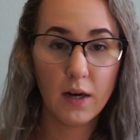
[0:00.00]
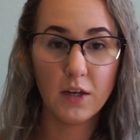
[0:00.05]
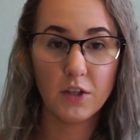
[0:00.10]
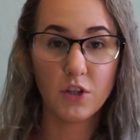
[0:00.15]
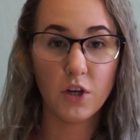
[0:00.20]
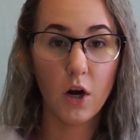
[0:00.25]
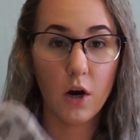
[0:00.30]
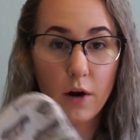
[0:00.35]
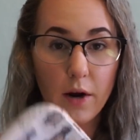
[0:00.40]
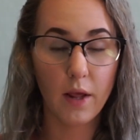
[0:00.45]

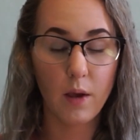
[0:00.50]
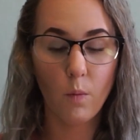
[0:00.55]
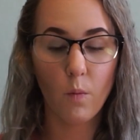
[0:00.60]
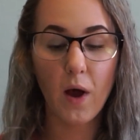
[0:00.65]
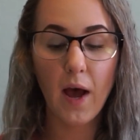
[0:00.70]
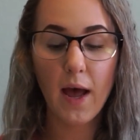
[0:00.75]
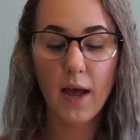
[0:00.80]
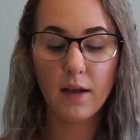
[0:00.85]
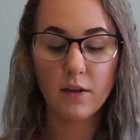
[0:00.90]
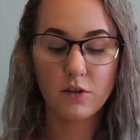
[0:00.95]
It's already
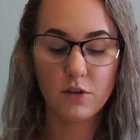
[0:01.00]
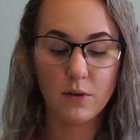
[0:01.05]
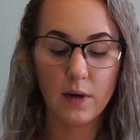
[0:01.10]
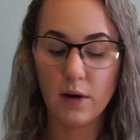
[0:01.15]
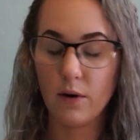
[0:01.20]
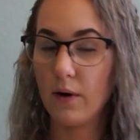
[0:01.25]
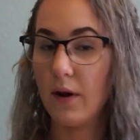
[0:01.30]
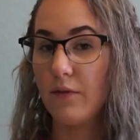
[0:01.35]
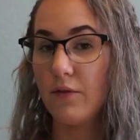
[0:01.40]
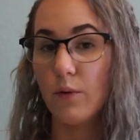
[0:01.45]
wet, so I
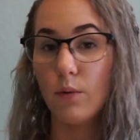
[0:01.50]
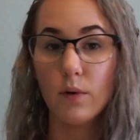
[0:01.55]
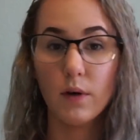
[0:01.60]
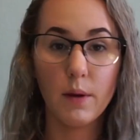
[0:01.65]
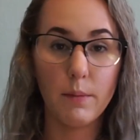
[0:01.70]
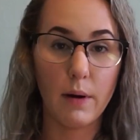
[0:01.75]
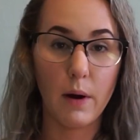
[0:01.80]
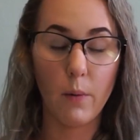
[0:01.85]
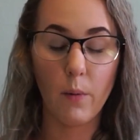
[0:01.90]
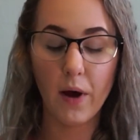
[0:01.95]
don't have to
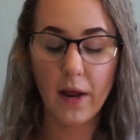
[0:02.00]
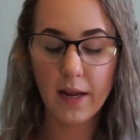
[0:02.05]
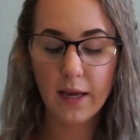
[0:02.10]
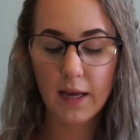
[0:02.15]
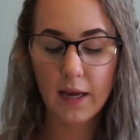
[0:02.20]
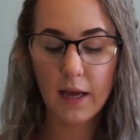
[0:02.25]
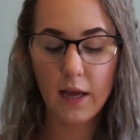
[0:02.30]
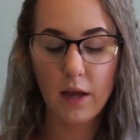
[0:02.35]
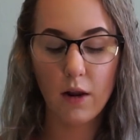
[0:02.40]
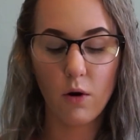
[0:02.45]
worry about
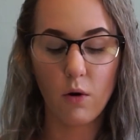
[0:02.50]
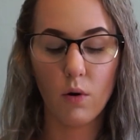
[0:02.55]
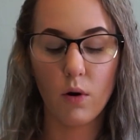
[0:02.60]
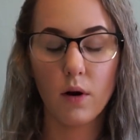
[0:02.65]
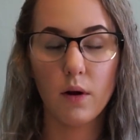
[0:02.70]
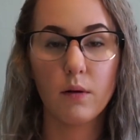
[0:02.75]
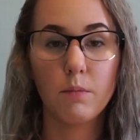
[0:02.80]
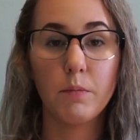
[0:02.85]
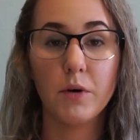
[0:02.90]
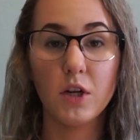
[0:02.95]
wetting it
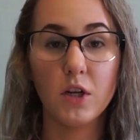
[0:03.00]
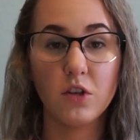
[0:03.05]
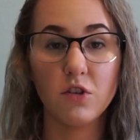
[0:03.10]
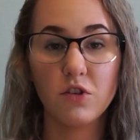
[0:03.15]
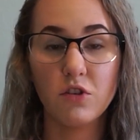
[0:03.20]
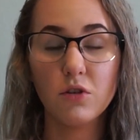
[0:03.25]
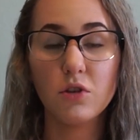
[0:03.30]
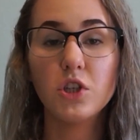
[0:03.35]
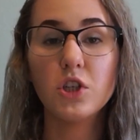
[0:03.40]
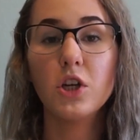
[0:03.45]
or putting
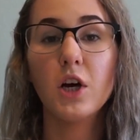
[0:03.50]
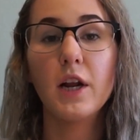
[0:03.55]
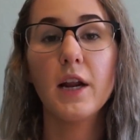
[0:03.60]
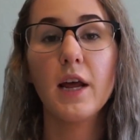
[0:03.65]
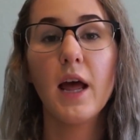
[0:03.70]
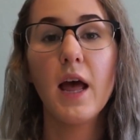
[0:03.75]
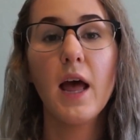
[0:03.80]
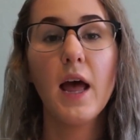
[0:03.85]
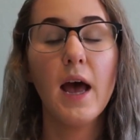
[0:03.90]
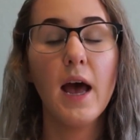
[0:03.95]
solution on
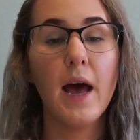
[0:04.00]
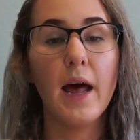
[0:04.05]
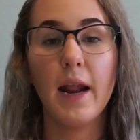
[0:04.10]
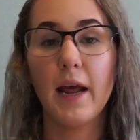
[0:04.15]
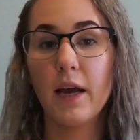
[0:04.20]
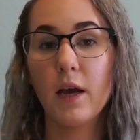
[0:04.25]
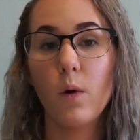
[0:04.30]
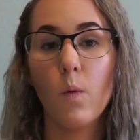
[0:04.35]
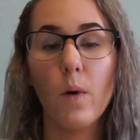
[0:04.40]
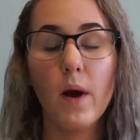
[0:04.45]
it, and
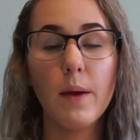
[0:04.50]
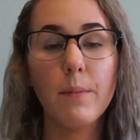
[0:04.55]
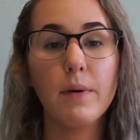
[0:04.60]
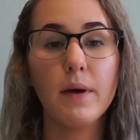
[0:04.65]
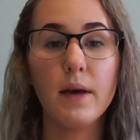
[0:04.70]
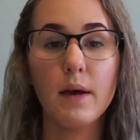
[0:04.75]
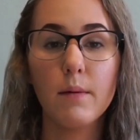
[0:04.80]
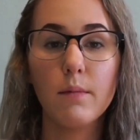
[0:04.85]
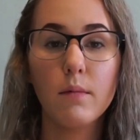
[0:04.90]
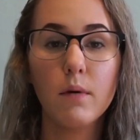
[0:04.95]
I can wipe
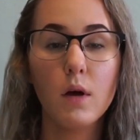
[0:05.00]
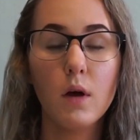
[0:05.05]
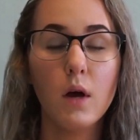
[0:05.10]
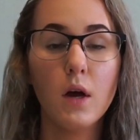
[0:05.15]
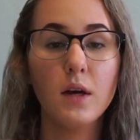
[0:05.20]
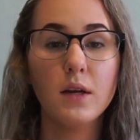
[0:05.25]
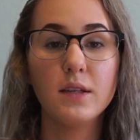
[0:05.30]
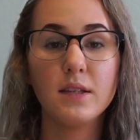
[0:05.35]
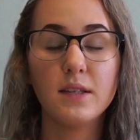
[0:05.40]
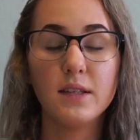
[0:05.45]
him,
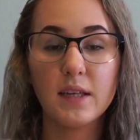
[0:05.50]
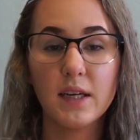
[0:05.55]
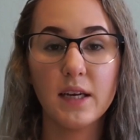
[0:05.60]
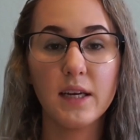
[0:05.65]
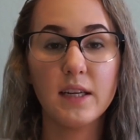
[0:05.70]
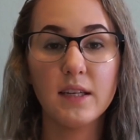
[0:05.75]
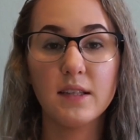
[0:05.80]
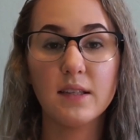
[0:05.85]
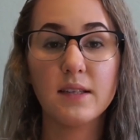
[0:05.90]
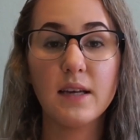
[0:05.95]
stick
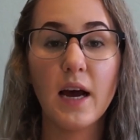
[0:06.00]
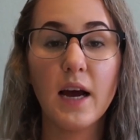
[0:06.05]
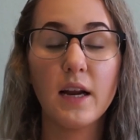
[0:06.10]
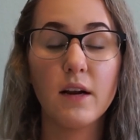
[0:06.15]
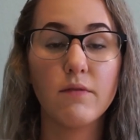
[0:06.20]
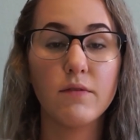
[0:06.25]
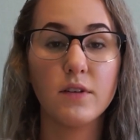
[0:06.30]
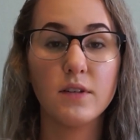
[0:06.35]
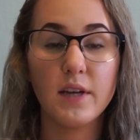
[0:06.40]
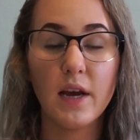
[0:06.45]
it inside
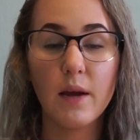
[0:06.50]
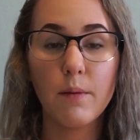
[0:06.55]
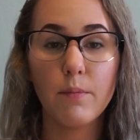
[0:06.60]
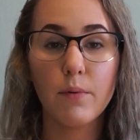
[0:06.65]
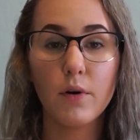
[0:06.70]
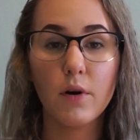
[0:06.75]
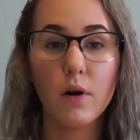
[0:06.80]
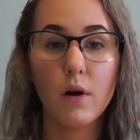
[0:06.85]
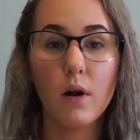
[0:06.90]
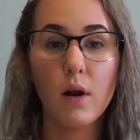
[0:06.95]
of the
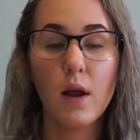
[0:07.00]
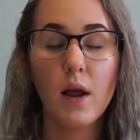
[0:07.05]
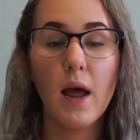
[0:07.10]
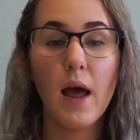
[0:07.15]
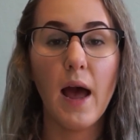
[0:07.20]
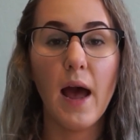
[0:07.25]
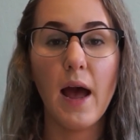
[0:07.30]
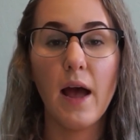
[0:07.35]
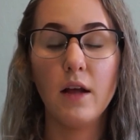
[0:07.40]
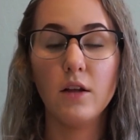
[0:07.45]
diaper,
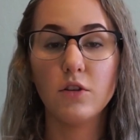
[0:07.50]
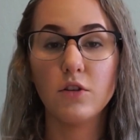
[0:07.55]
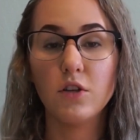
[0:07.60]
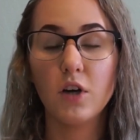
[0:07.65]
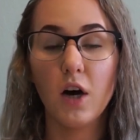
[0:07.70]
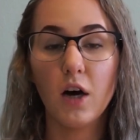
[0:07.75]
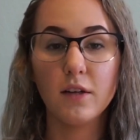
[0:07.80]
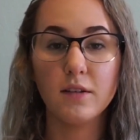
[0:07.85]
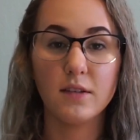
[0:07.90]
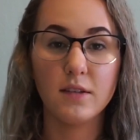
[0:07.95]
and
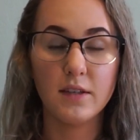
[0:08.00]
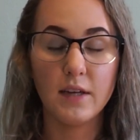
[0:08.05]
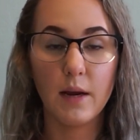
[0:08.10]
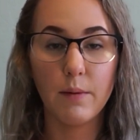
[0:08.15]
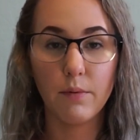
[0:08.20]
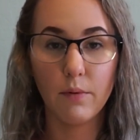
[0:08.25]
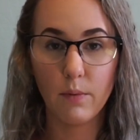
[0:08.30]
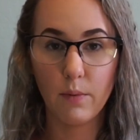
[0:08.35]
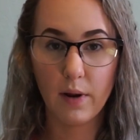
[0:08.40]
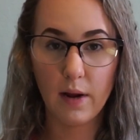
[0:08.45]
toss the
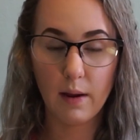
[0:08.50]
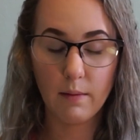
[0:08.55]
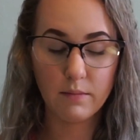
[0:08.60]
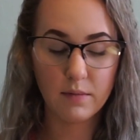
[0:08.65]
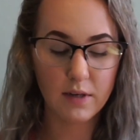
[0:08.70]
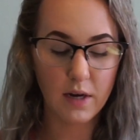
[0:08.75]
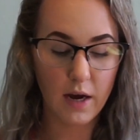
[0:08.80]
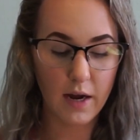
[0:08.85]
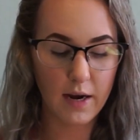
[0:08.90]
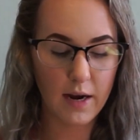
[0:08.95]
diaper when
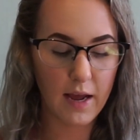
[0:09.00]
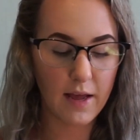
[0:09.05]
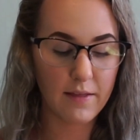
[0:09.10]
I'm done.